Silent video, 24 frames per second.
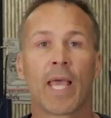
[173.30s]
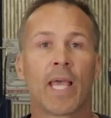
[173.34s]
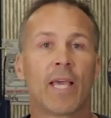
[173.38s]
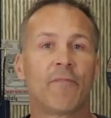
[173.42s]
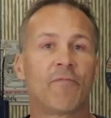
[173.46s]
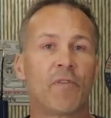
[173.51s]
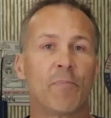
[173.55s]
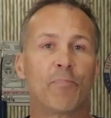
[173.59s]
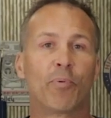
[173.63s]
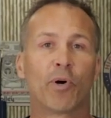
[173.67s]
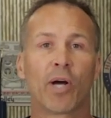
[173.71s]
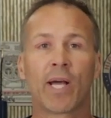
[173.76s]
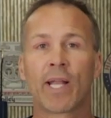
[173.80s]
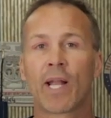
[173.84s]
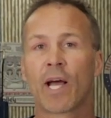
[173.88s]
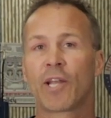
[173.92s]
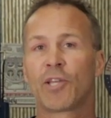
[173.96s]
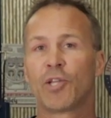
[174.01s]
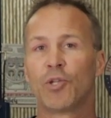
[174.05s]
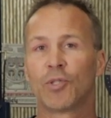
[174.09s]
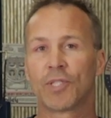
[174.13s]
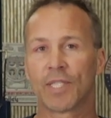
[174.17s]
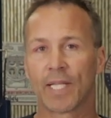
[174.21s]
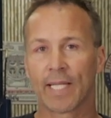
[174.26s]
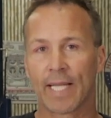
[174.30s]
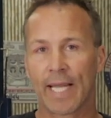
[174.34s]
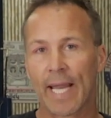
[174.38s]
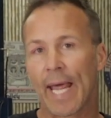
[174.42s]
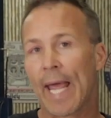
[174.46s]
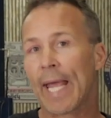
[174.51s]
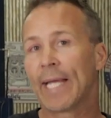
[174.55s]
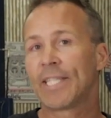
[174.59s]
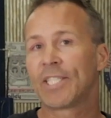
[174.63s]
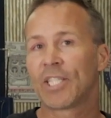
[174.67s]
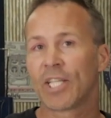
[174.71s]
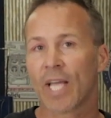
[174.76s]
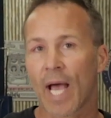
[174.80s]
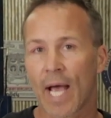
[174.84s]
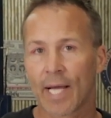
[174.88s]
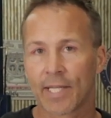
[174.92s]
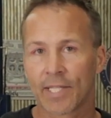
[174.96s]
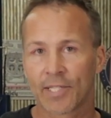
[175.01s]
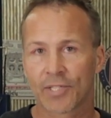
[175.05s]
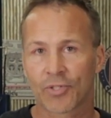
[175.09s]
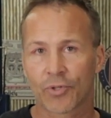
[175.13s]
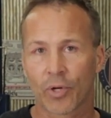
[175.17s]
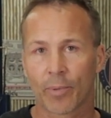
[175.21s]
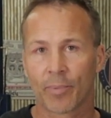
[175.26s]
If you plan on using an HEI
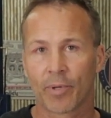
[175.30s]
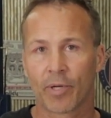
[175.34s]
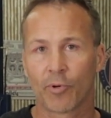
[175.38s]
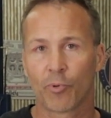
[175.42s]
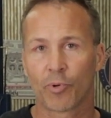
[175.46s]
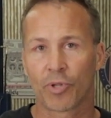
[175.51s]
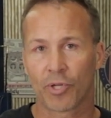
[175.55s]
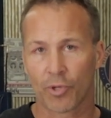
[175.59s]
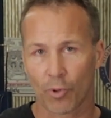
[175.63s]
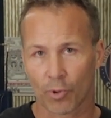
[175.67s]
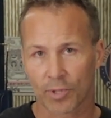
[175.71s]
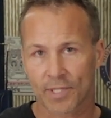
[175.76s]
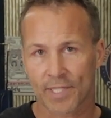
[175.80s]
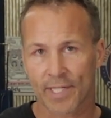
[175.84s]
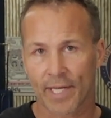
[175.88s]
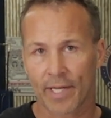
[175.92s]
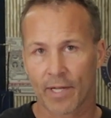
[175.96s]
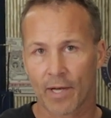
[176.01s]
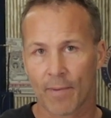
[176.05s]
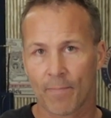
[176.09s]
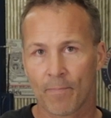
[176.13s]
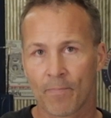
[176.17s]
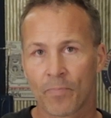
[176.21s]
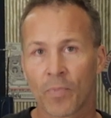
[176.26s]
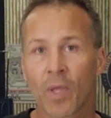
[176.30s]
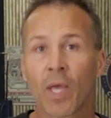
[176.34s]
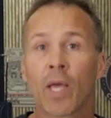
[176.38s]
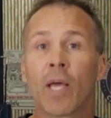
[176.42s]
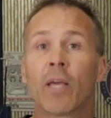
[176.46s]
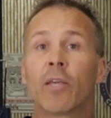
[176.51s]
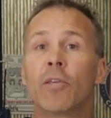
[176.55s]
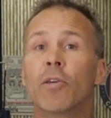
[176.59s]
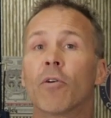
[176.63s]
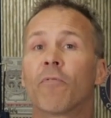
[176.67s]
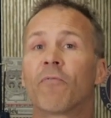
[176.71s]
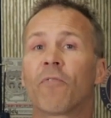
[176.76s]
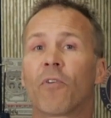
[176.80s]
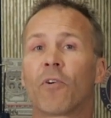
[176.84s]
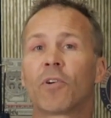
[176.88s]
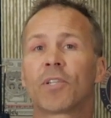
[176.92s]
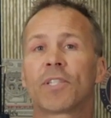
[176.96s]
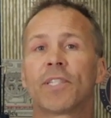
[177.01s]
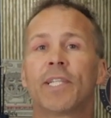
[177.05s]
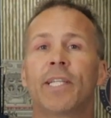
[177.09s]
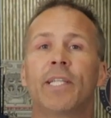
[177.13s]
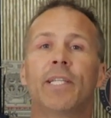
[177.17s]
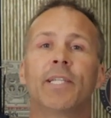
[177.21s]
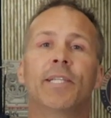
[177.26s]
distributor with your setup, you'll
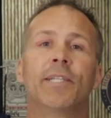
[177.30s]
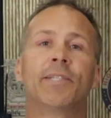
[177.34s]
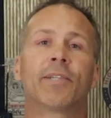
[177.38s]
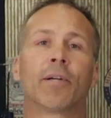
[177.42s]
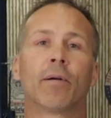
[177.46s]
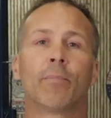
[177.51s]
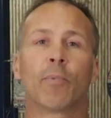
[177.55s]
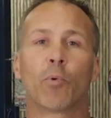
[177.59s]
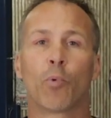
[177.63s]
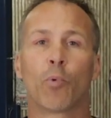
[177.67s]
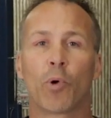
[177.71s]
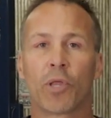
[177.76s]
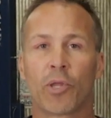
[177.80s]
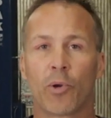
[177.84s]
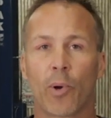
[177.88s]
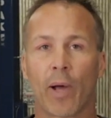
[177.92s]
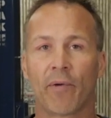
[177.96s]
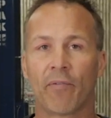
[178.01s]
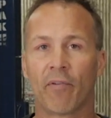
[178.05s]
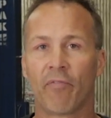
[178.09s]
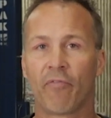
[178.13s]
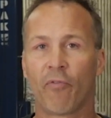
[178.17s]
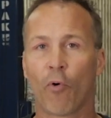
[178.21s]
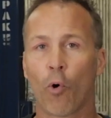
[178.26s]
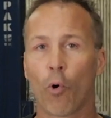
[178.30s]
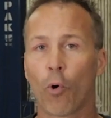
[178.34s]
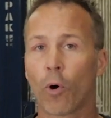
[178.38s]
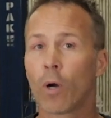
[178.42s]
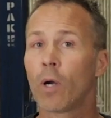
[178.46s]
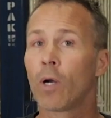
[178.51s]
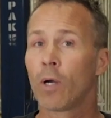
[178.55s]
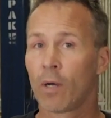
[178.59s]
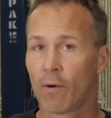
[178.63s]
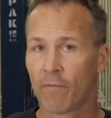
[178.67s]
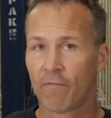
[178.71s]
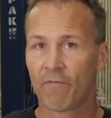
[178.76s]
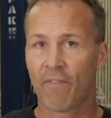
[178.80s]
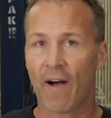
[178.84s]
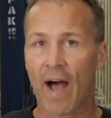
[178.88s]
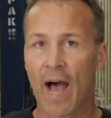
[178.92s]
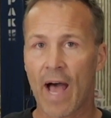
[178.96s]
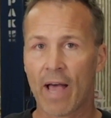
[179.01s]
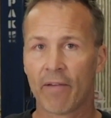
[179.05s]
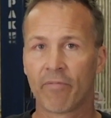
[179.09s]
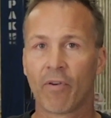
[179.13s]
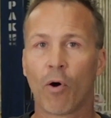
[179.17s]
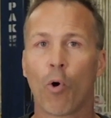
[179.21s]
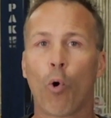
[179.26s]
first need to determine whether you have a 4,
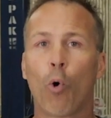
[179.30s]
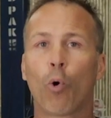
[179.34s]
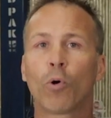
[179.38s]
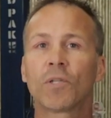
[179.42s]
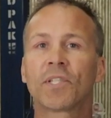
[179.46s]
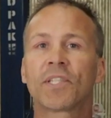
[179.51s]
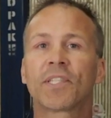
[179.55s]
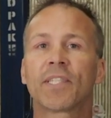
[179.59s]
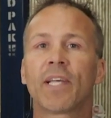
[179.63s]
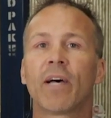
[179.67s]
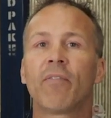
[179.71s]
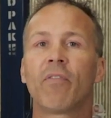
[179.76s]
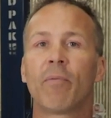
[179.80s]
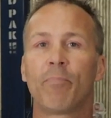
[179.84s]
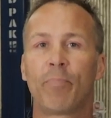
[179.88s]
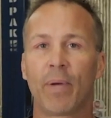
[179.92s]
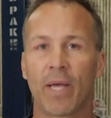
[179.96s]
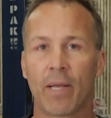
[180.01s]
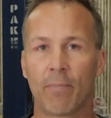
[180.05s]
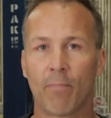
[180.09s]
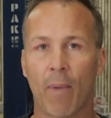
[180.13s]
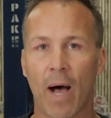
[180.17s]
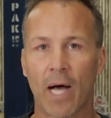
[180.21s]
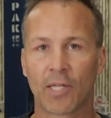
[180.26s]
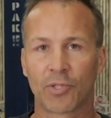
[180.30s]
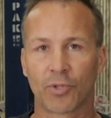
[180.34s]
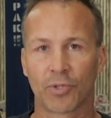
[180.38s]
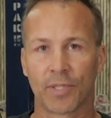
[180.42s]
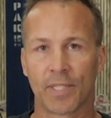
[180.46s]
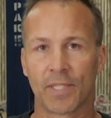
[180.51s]
5, or 7 pin module